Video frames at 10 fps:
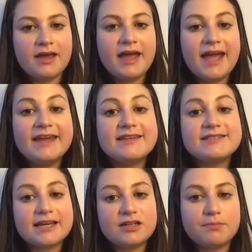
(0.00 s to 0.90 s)
And the
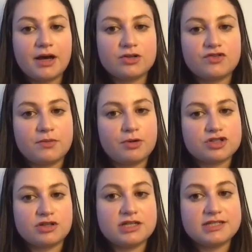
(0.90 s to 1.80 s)
second part of the
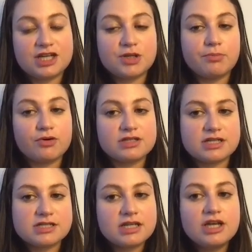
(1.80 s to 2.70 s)
personalization
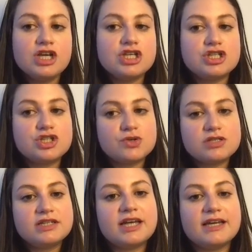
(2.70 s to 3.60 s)
process is
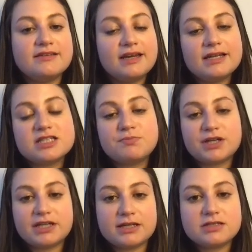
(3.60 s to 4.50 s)
choosing the ideal
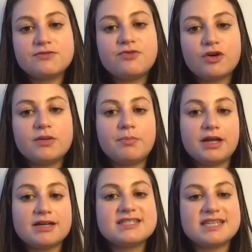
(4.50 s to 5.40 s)
experience for the
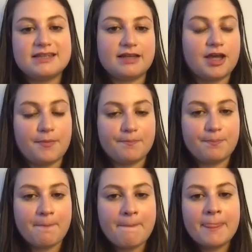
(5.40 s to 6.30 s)
players in the game.
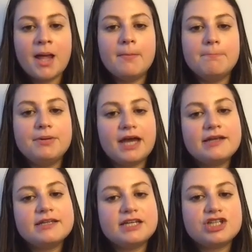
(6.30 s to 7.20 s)

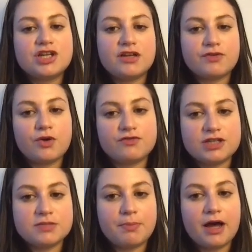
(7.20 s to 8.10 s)
Behind each and every of
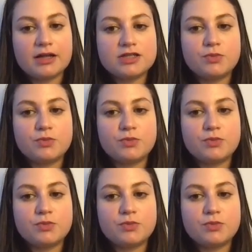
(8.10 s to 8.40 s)
these parts, we